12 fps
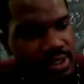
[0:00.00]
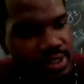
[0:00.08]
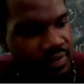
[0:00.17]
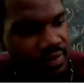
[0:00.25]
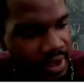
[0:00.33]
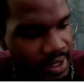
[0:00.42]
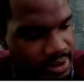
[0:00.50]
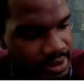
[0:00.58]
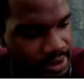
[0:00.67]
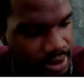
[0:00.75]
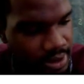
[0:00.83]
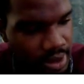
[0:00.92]
face.
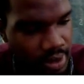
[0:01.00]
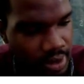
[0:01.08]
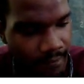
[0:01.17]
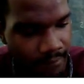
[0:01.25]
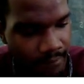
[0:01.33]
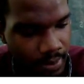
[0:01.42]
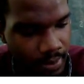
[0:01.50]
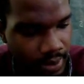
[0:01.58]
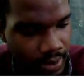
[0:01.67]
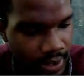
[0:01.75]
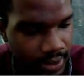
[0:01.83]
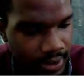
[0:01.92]

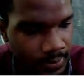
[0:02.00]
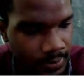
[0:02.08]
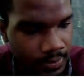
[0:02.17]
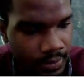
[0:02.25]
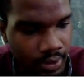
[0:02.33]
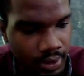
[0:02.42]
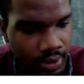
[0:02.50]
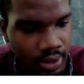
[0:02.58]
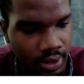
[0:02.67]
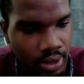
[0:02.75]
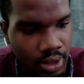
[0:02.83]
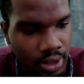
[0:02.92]
Okay?
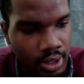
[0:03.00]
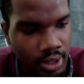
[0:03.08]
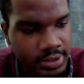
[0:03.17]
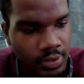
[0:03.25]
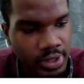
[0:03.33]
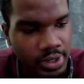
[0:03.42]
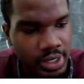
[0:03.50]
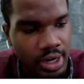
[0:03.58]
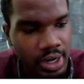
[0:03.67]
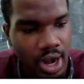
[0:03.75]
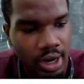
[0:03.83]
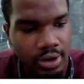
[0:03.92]
So when you hear
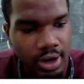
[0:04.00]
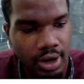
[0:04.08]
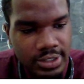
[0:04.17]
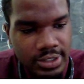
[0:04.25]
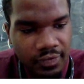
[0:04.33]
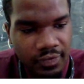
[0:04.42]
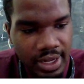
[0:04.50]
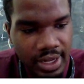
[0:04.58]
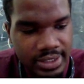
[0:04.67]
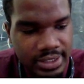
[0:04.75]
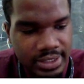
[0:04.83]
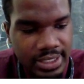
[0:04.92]
a cross flat,
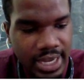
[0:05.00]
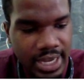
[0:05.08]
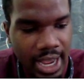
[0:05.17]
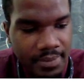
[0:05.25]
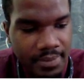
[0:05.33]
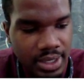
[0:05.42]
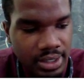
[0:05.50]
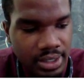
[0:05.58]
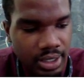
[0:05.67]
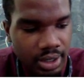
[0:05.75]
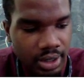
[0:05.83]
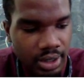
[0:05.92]
the diameter
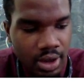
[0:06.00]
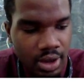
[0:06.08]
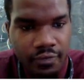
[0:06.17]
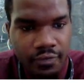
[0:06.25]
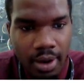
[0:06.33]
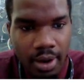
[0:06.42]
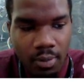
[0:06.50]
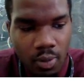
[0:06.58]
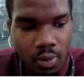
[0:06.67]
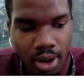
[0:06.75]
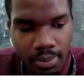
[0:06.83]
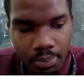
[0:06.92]
from
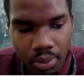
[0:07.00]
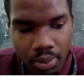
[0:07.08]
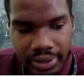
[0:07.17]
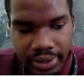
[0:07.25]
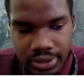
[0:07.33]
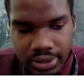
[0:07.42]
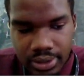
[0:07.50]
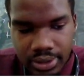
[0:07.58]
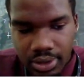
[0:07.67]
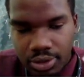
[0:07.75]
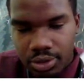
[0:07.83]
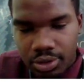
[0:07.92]
one point
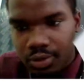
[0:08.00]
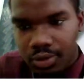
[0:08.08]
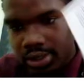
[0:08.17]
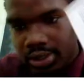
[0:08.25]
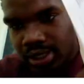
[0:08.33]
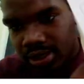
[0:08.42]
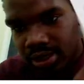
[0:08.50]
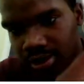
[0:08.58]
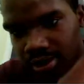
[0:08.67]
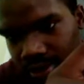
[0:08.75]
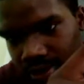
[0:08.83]
through the center